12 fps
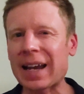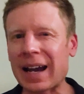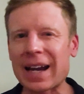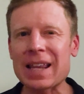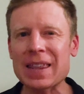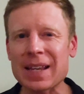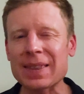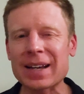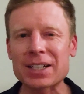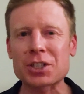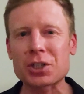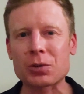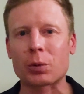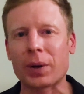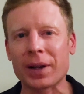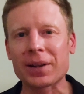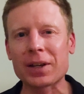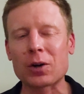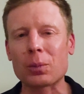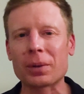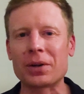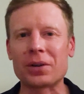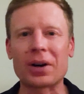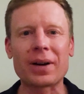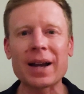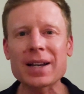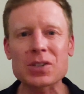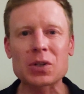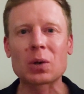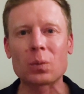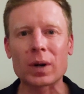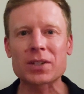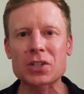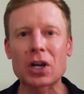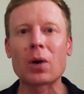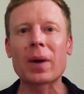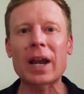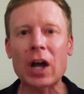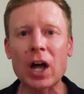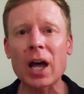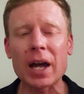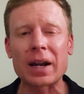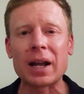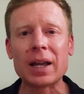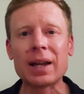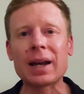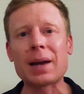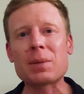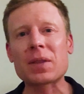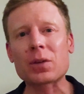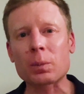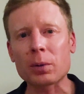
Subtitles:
I think that should really open our eyes to what's going on. I mean, they're